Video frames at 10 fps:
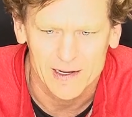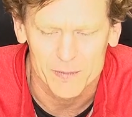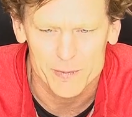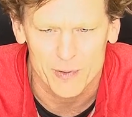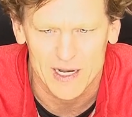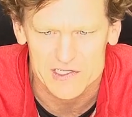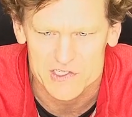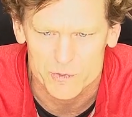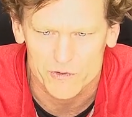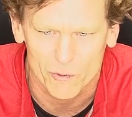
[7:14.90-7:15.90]
Um, he
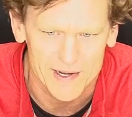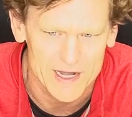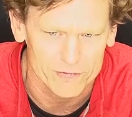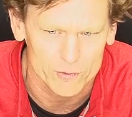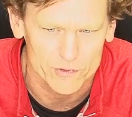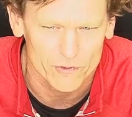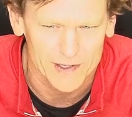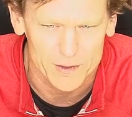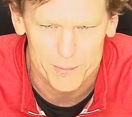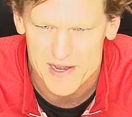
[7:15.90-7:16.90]
practices with great effort, with
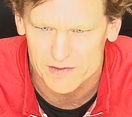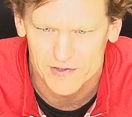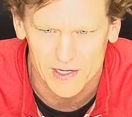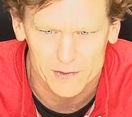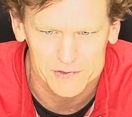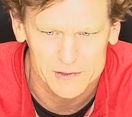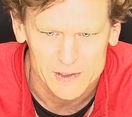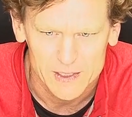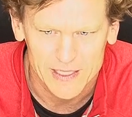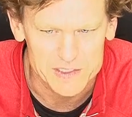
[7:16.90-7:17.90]
great competitive character.
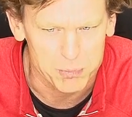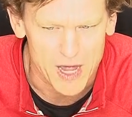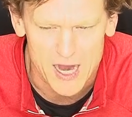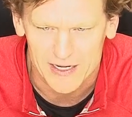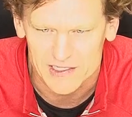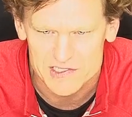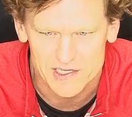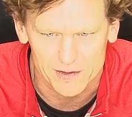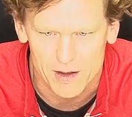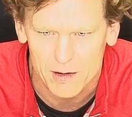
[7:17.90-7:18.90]
He's blocking his
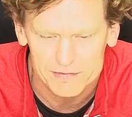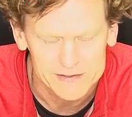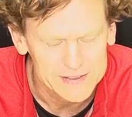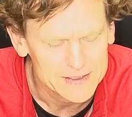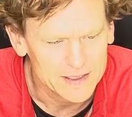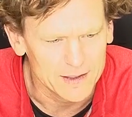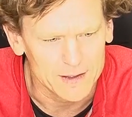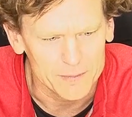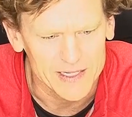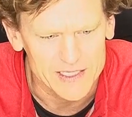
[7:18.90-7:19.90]
tail off,
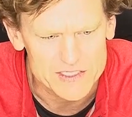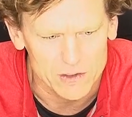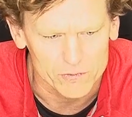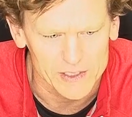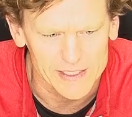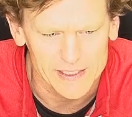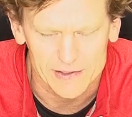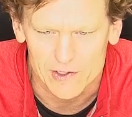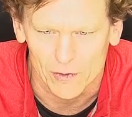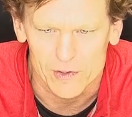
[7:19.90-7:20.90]
um, and so really
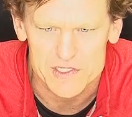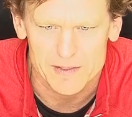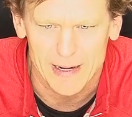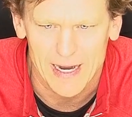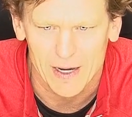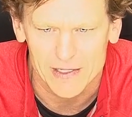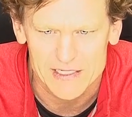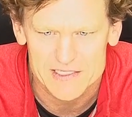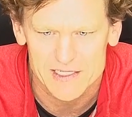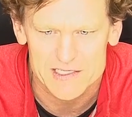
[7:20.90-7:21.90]
encouraged how he
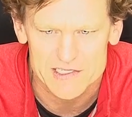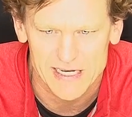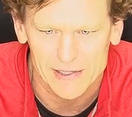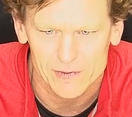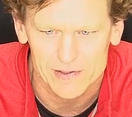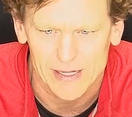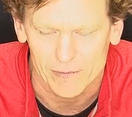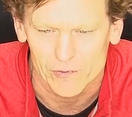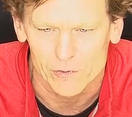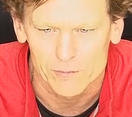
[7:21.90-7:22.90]
sets the standard in that
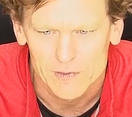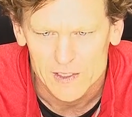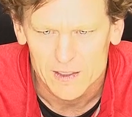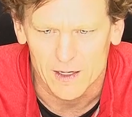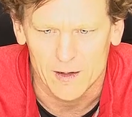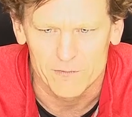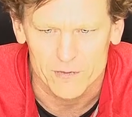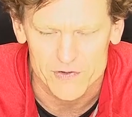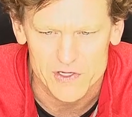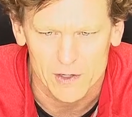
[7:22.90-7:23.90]
room um,
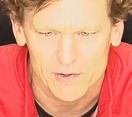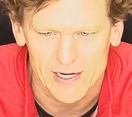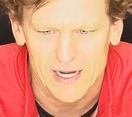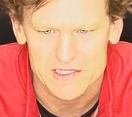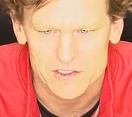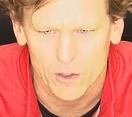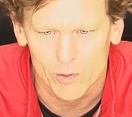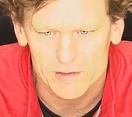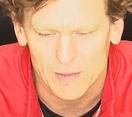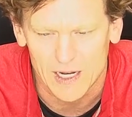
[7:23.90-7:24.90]
for the younger guys.
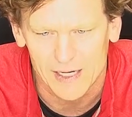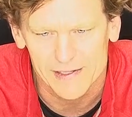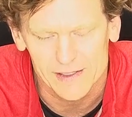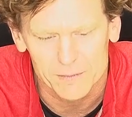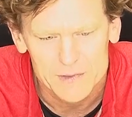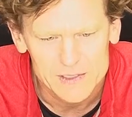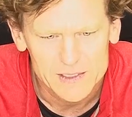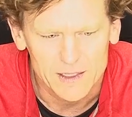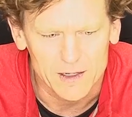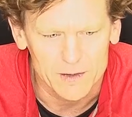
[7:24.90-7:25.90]
Lowick behind him
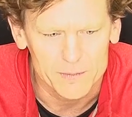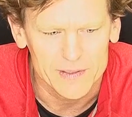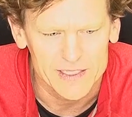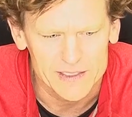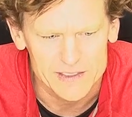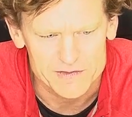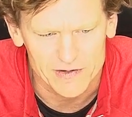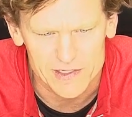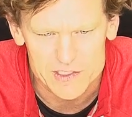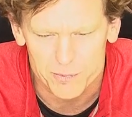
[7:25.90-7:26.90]
um, is
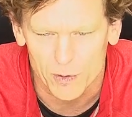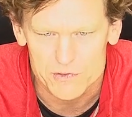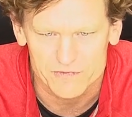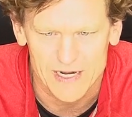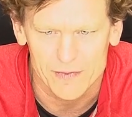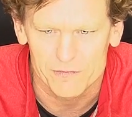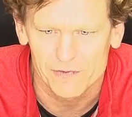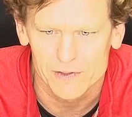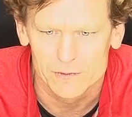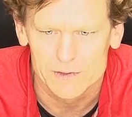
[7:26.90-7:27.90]
very explosive down the
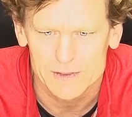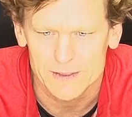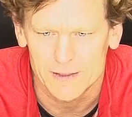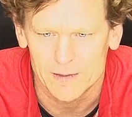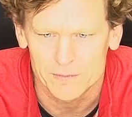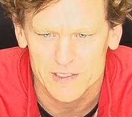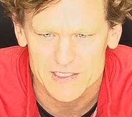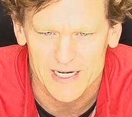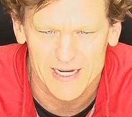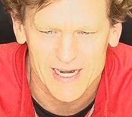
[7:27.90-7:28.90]
field. Um,
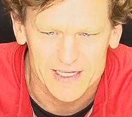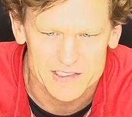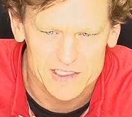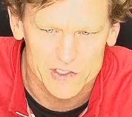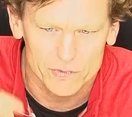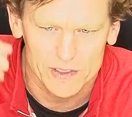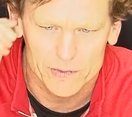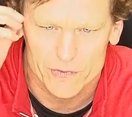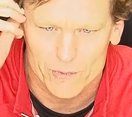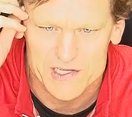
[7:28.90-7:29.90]
got to continue really
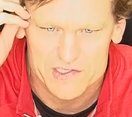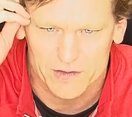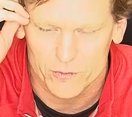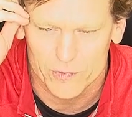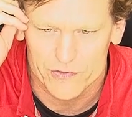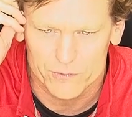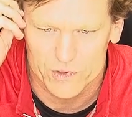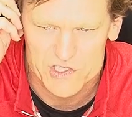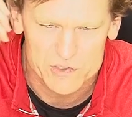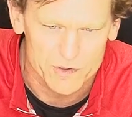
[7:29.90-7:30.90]
with the rest of them with,
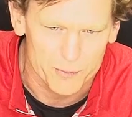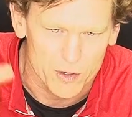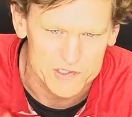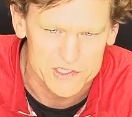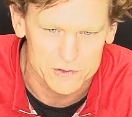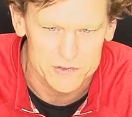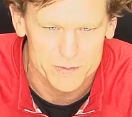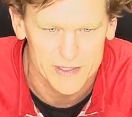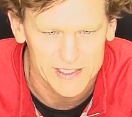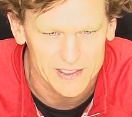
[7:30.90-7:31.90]
with just with ball skills
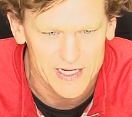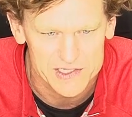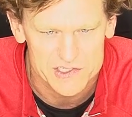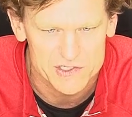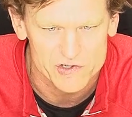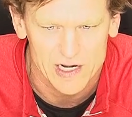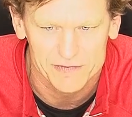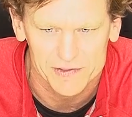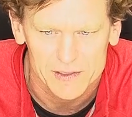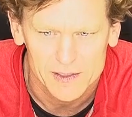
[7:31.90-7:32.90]
and making catches in
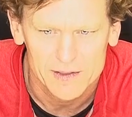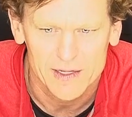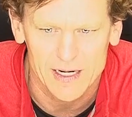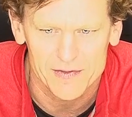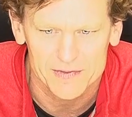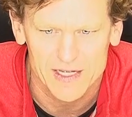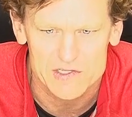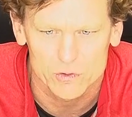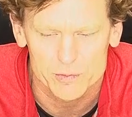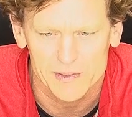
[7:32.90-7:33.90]
traffic, and I think that's
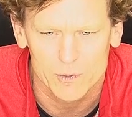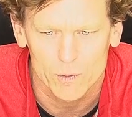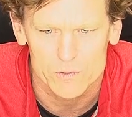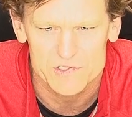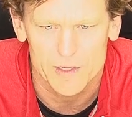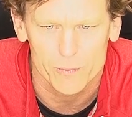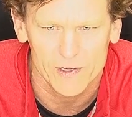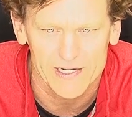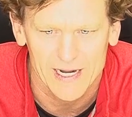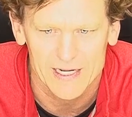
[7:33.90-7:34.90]
ultimately what will
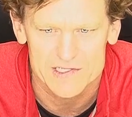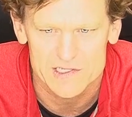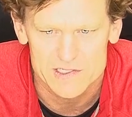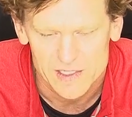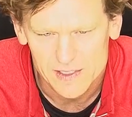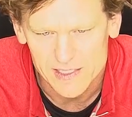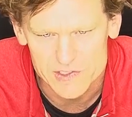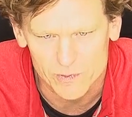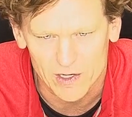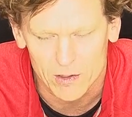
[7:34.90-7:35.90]
separate guys is
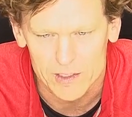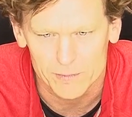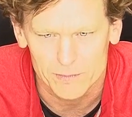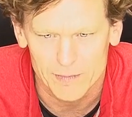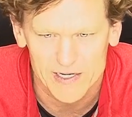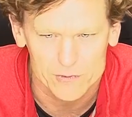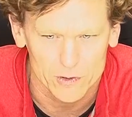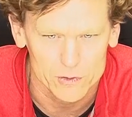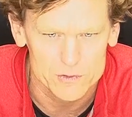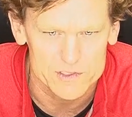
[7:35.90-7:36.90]
is we all can make
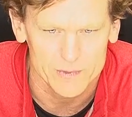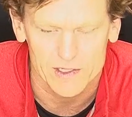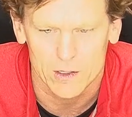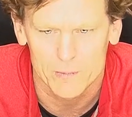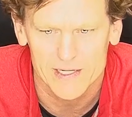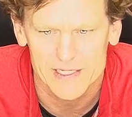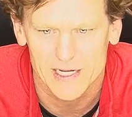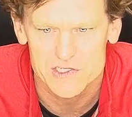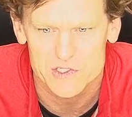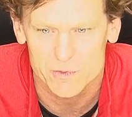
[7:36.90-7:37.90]
throws and we can all make
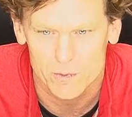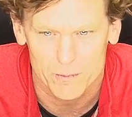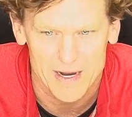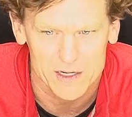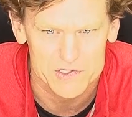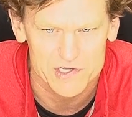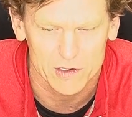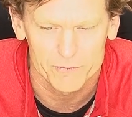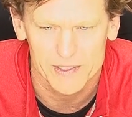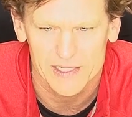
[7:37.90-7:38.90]
catches when we're by
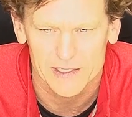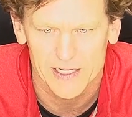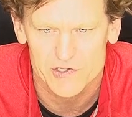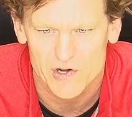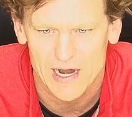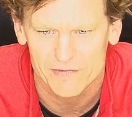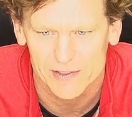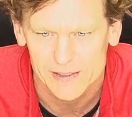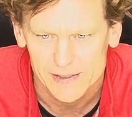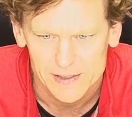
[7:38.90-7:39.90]
ourselves, but in, in traffic,